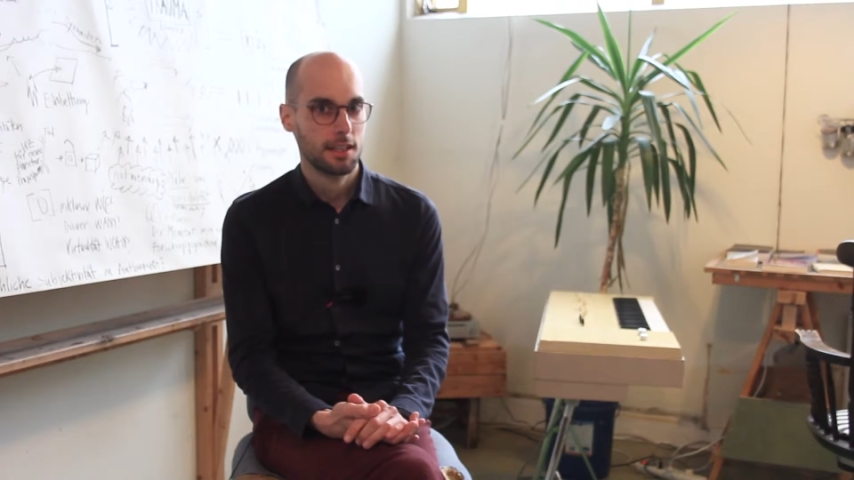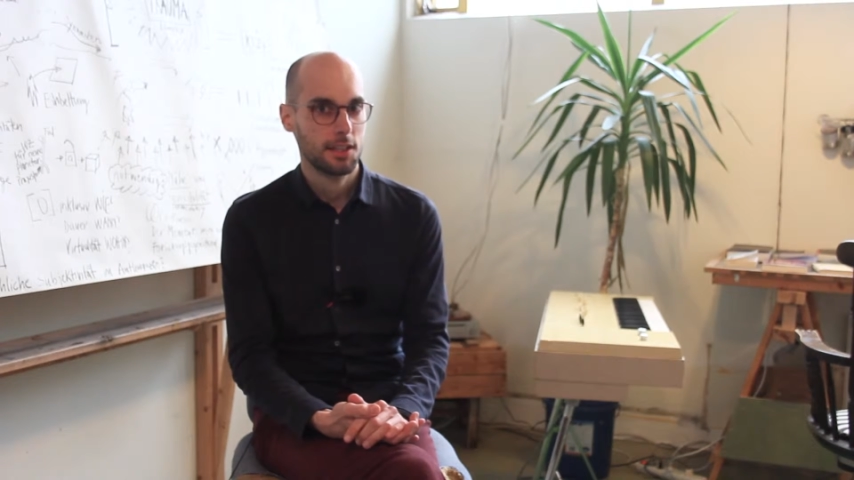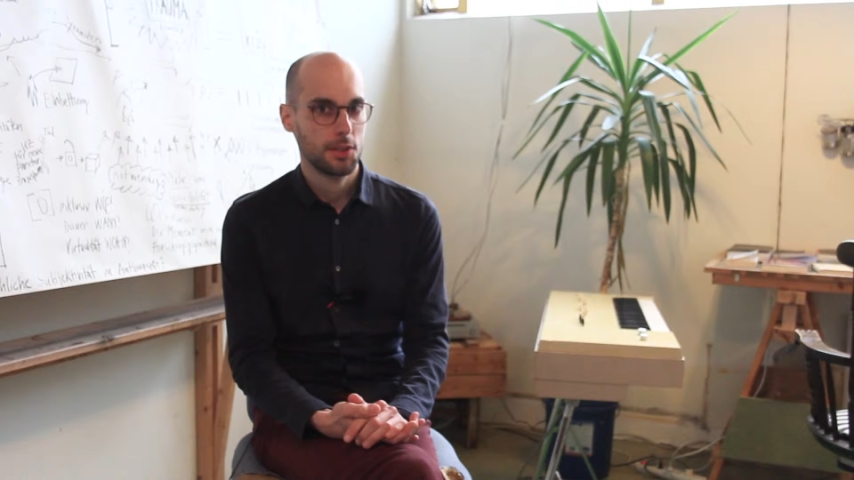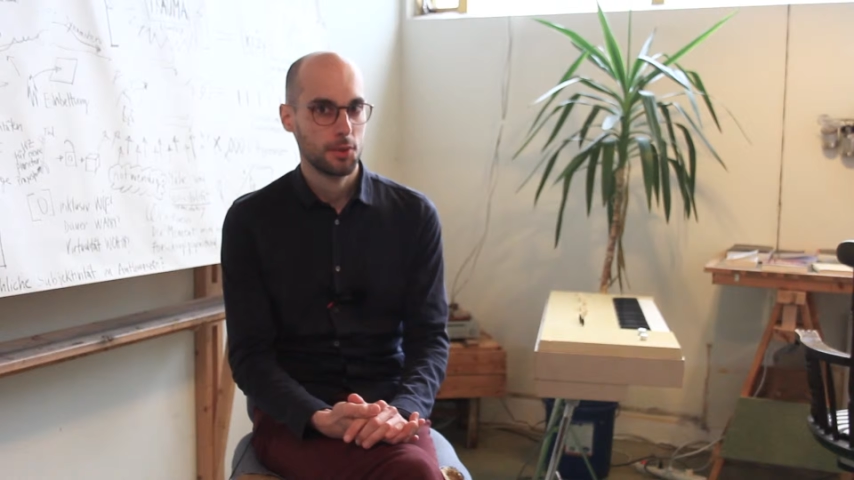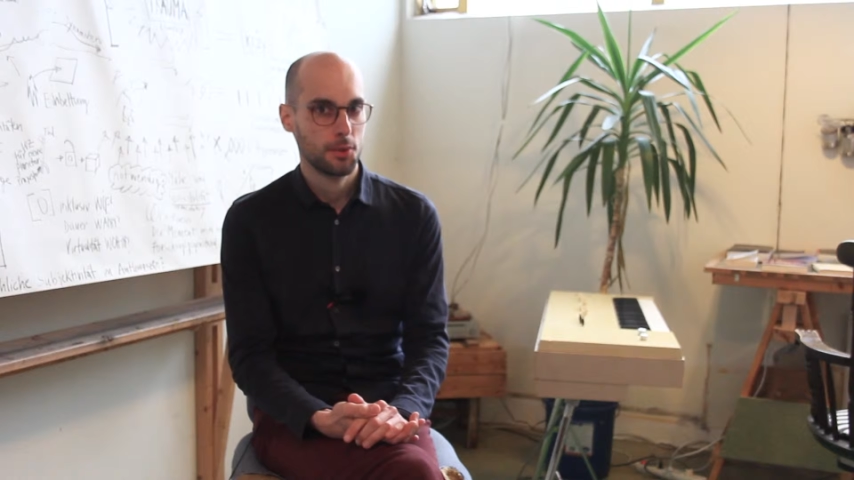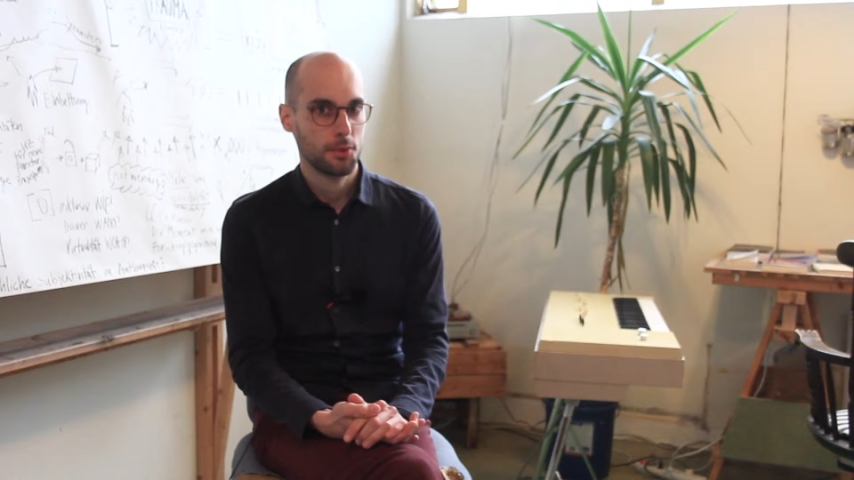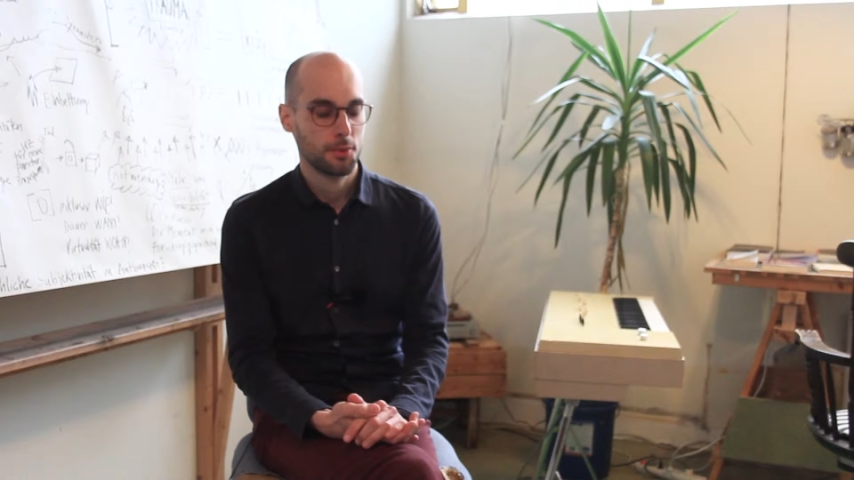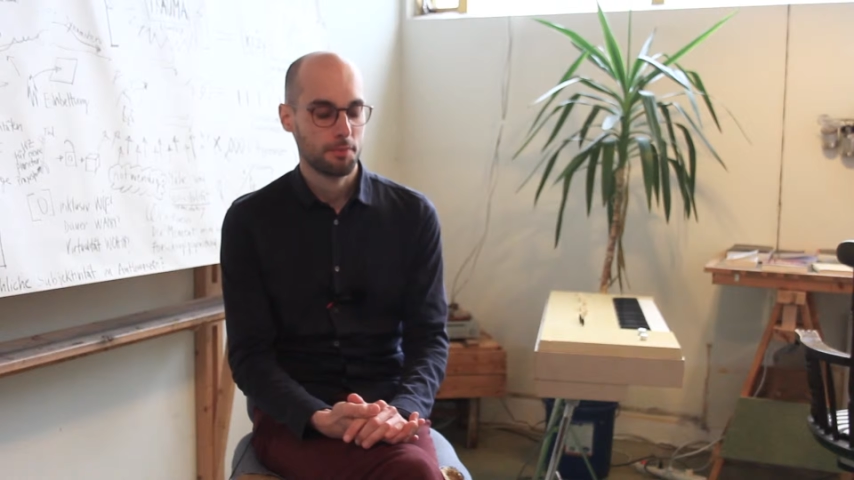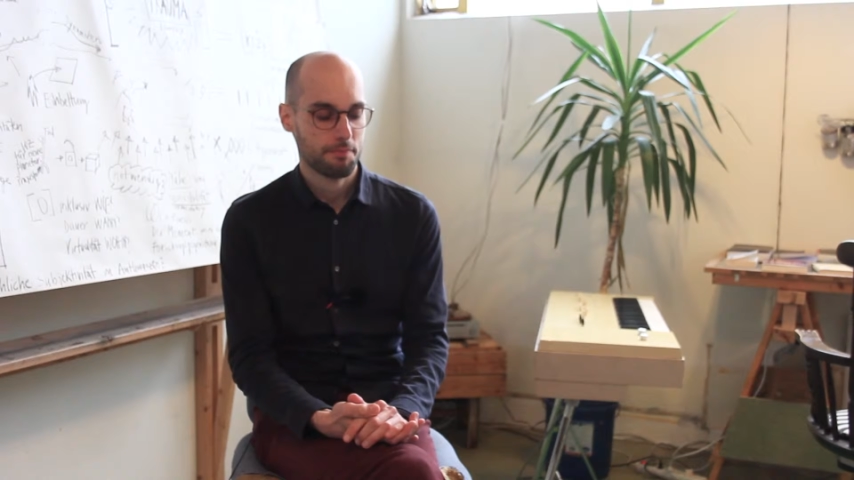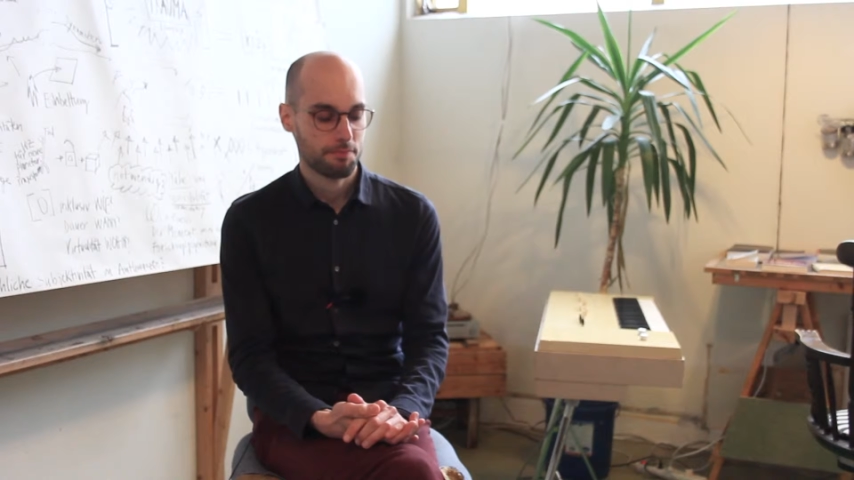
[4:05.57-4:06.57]

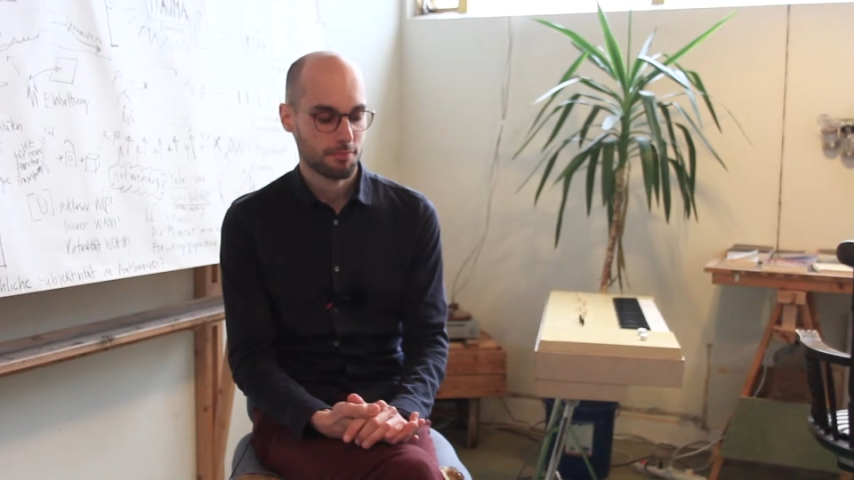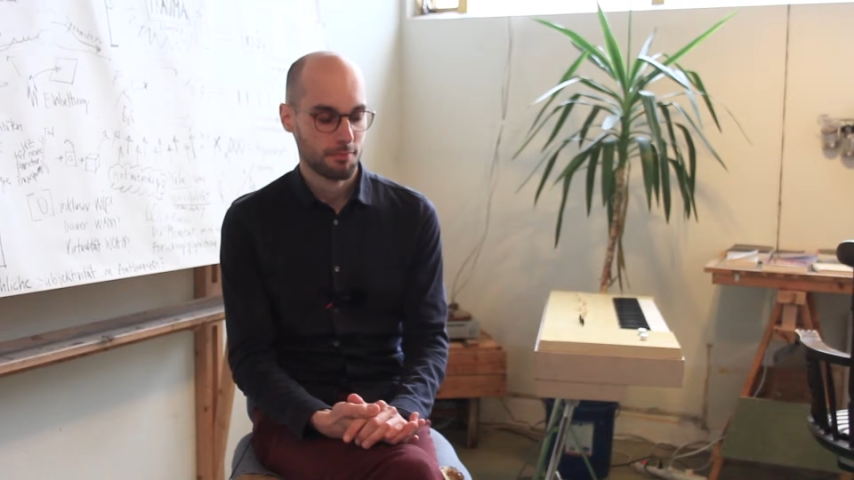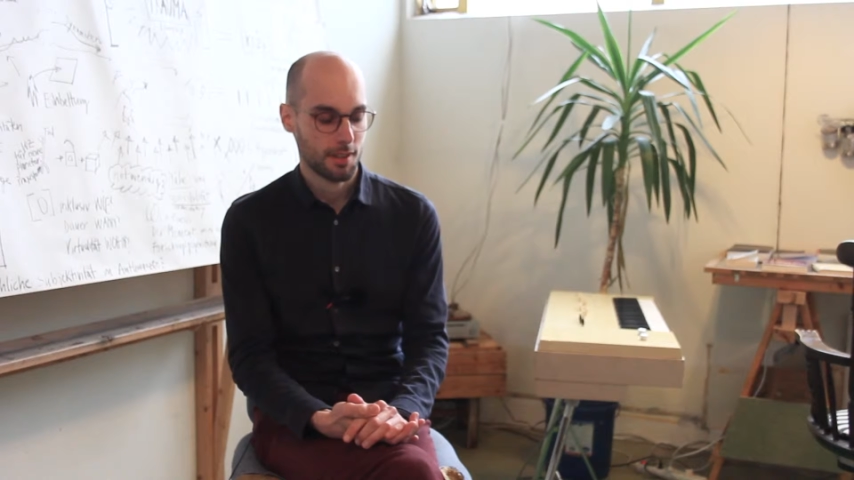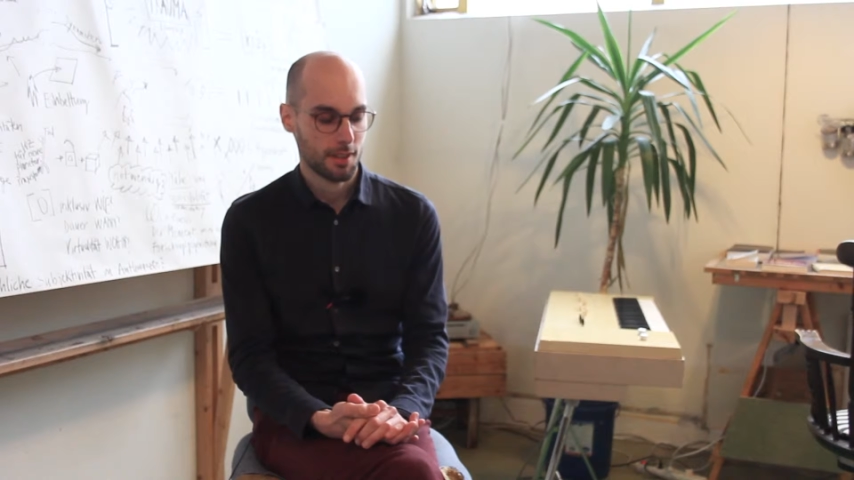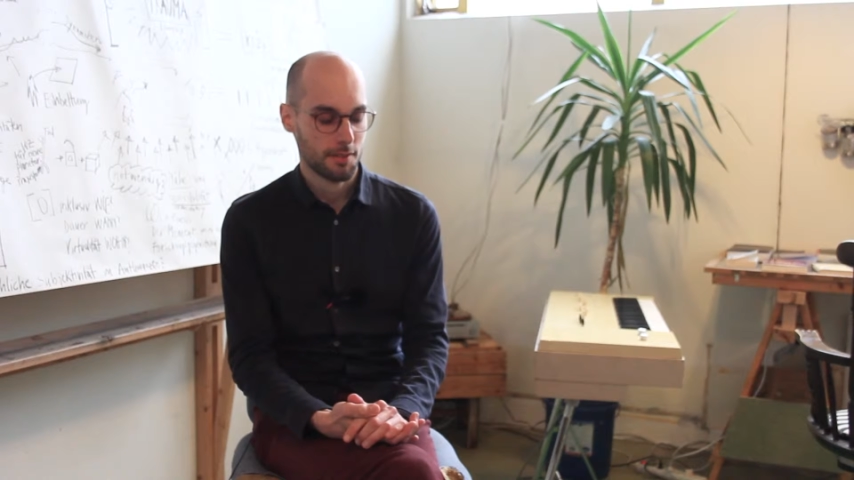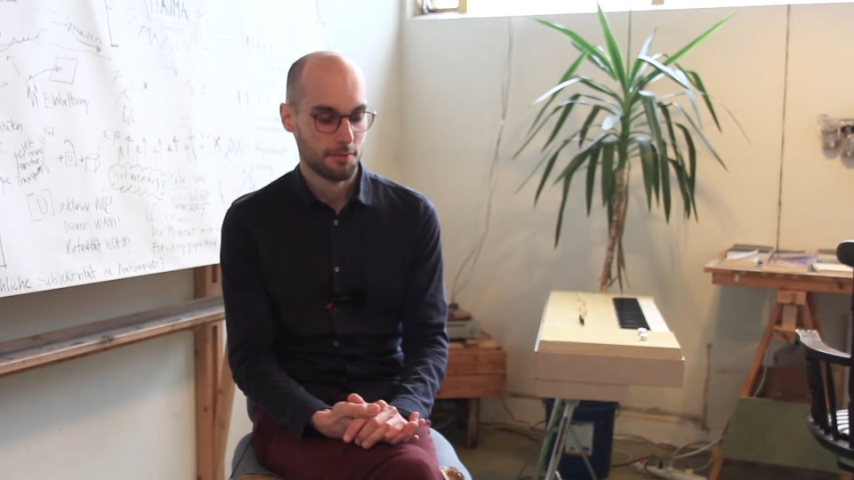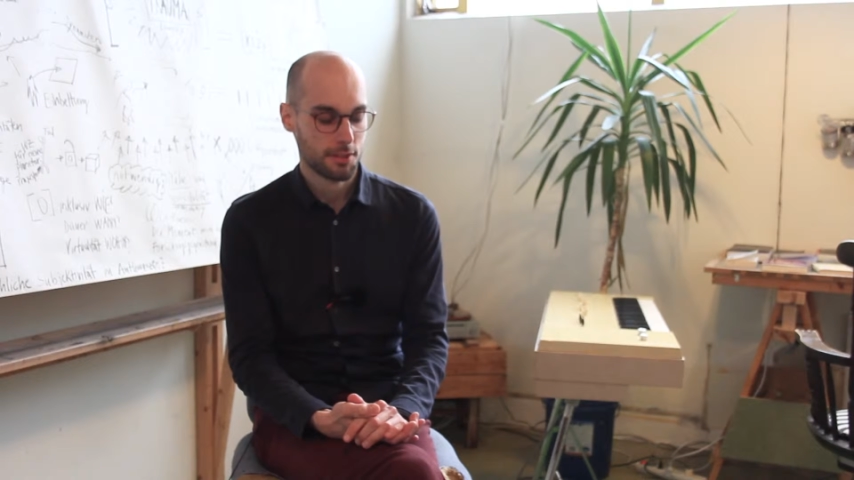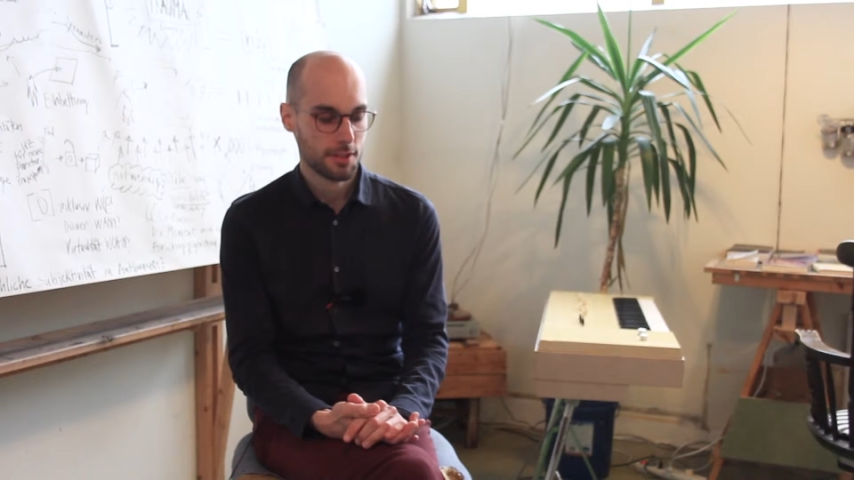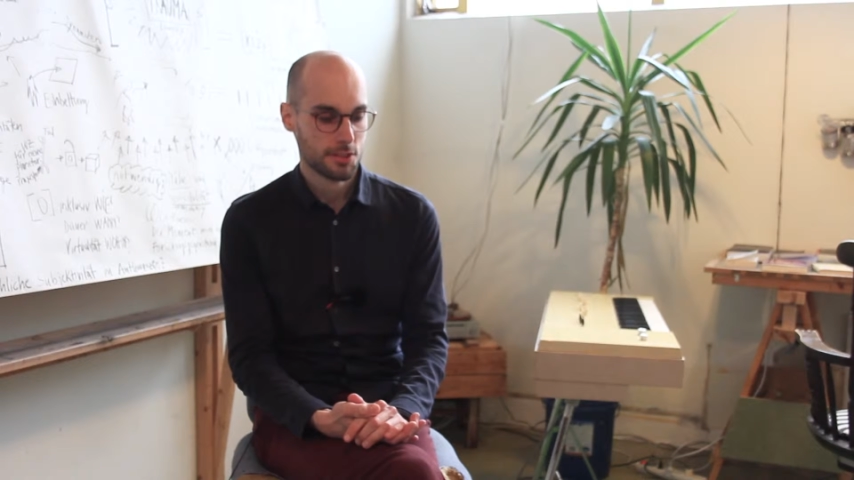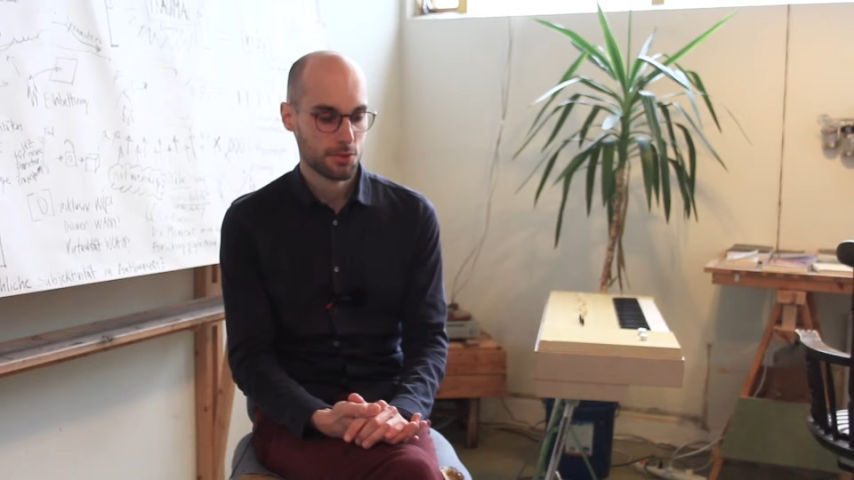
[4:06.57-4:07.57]
you very